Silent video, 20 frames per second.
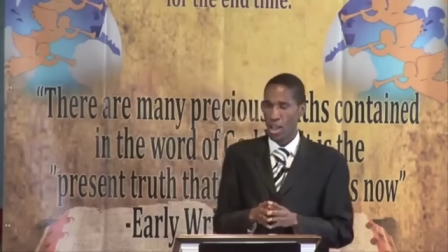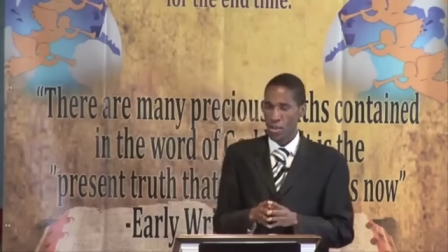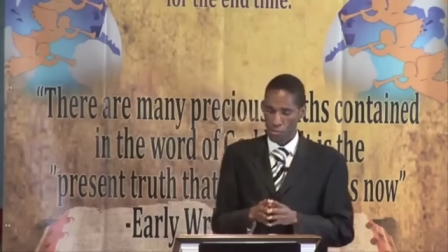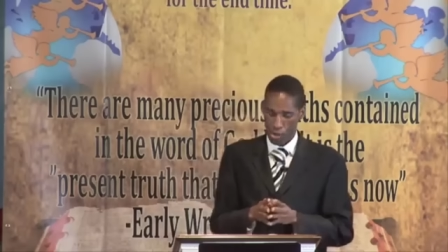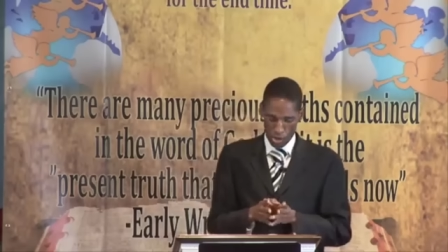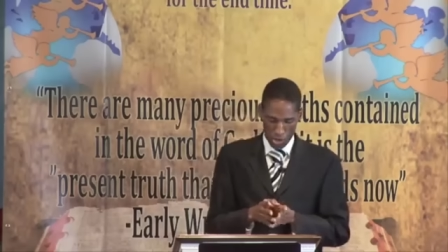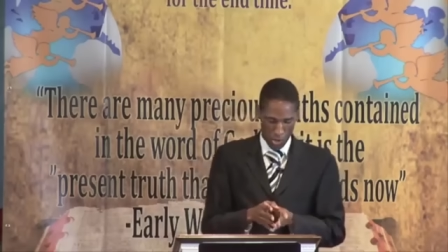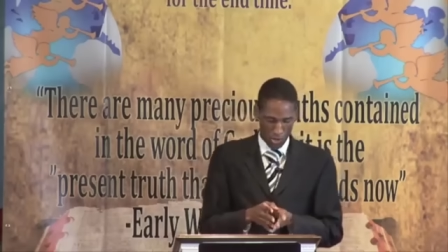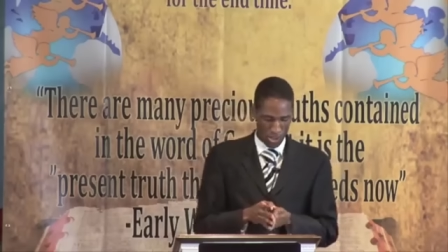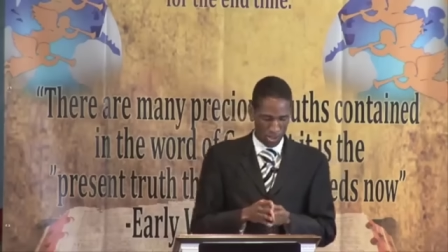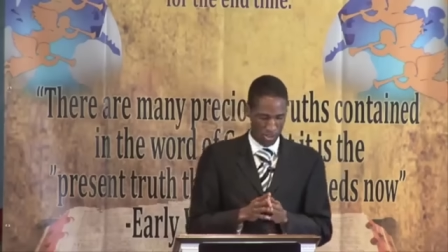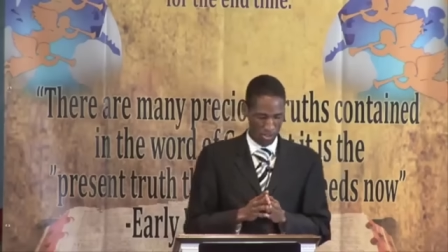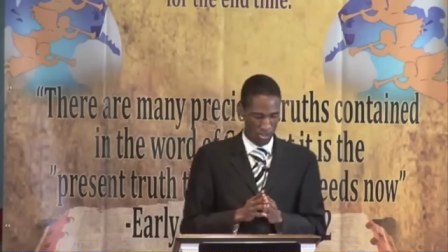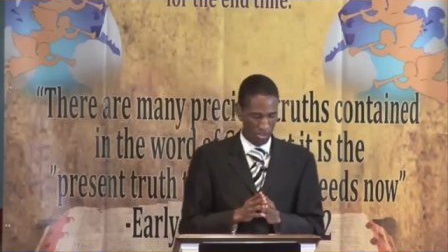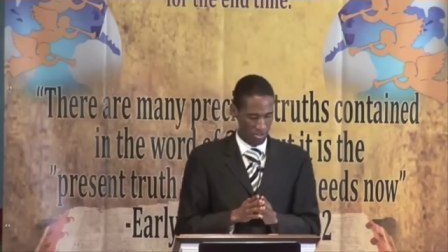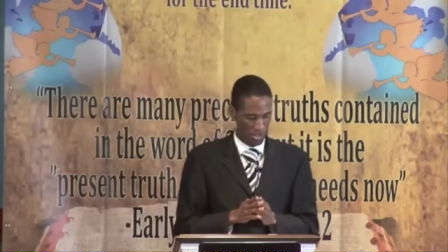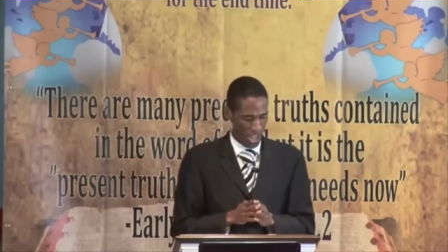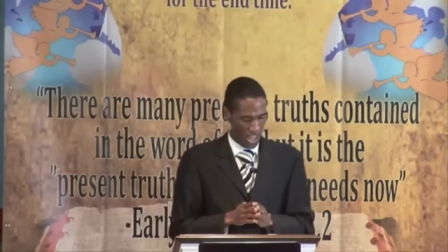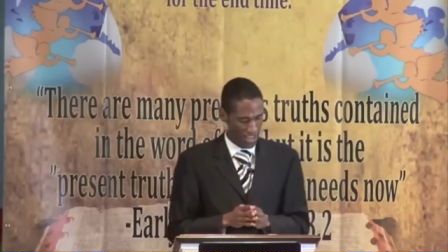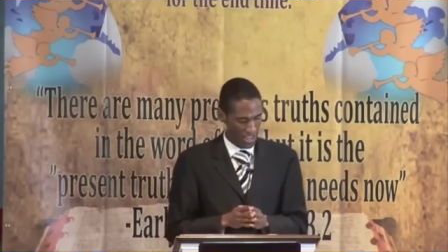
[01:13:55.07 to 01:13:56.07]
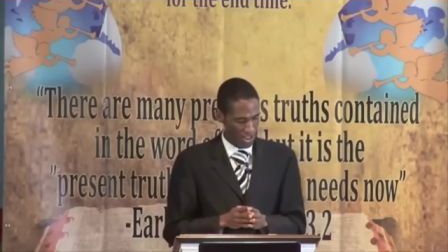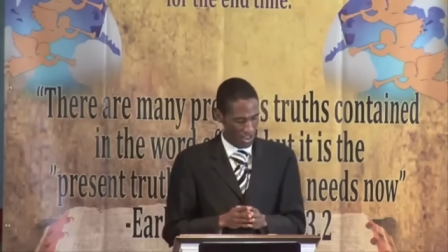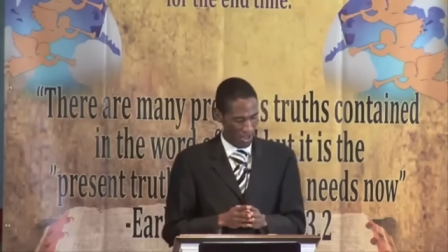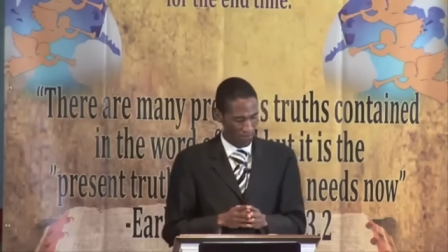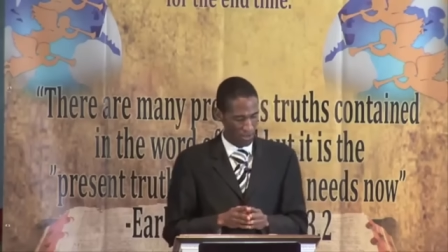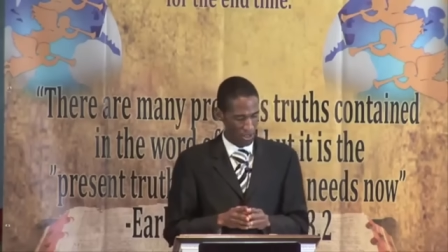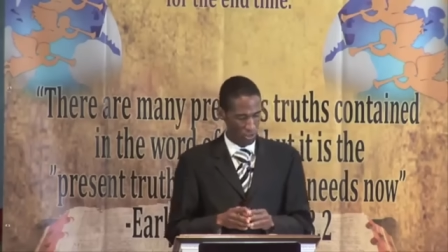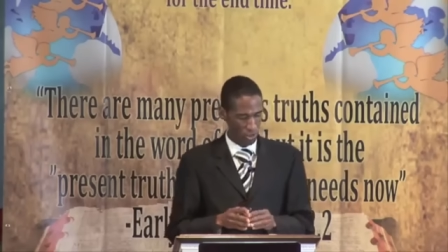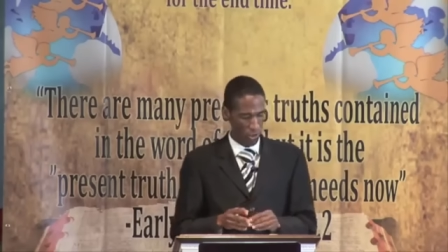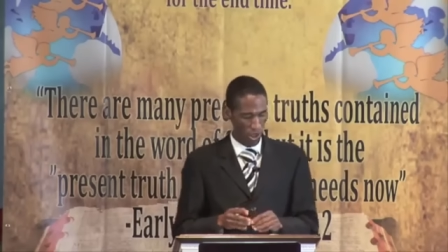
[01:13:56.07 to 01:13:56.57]
But notice Daniel
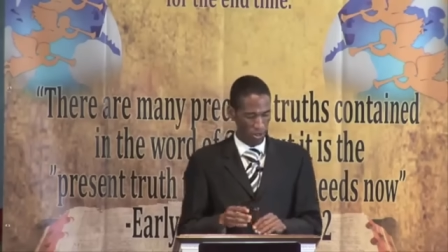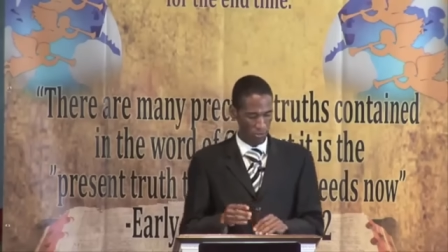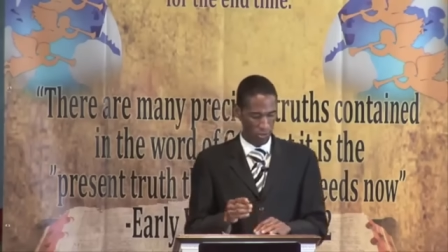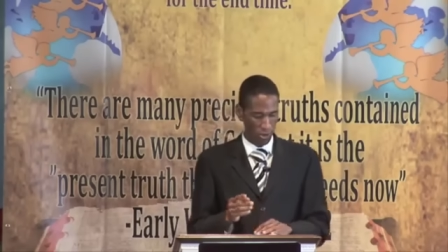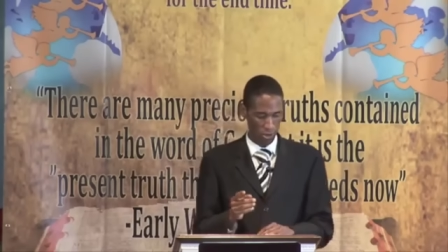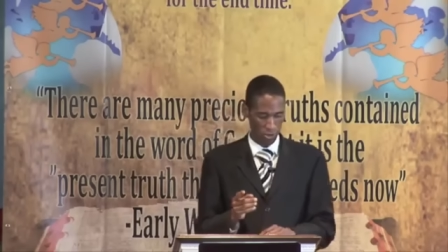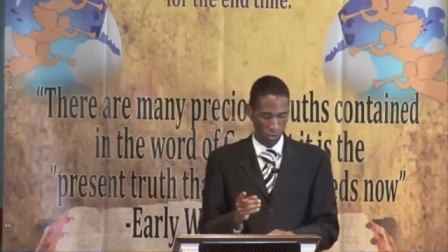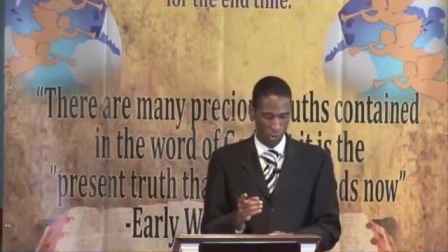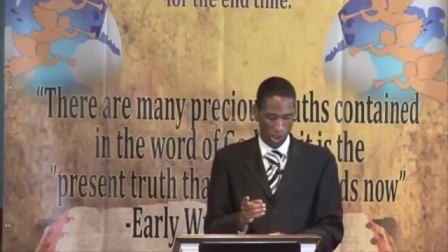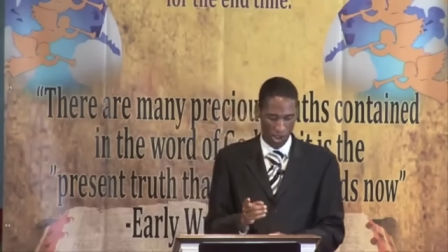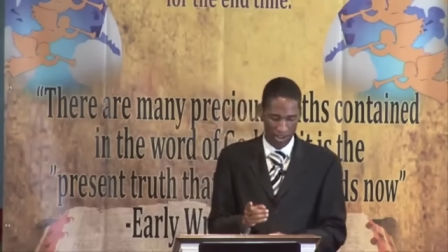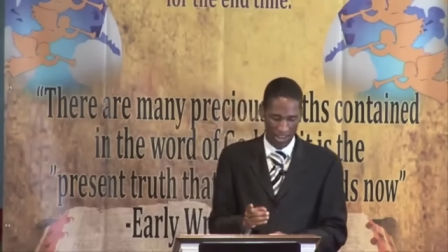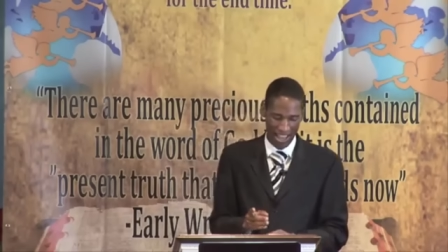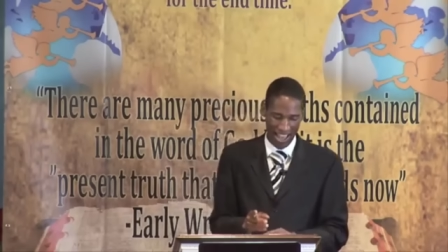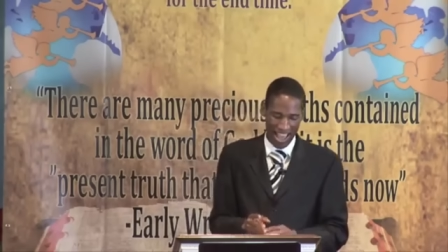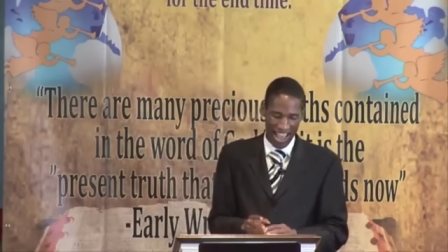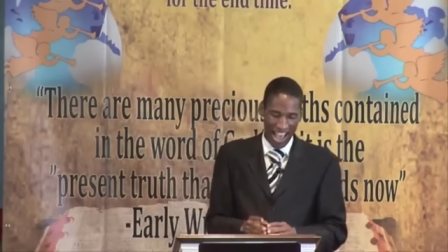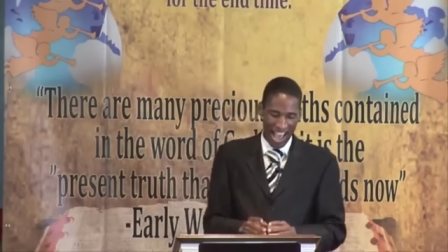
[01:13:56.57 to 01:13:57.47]
chapter 12 verse 1.